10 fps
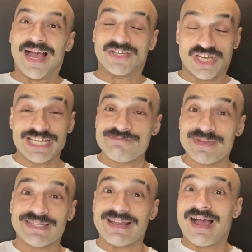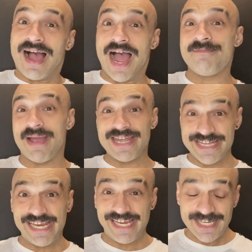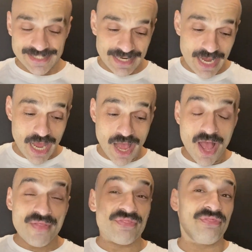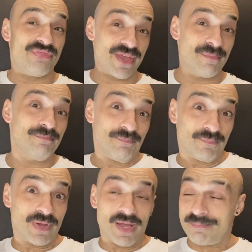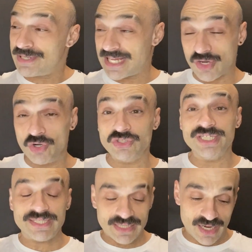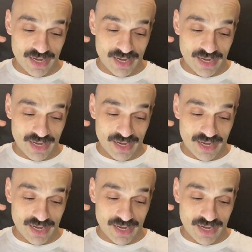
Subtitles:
adjustment I might need. The psychologist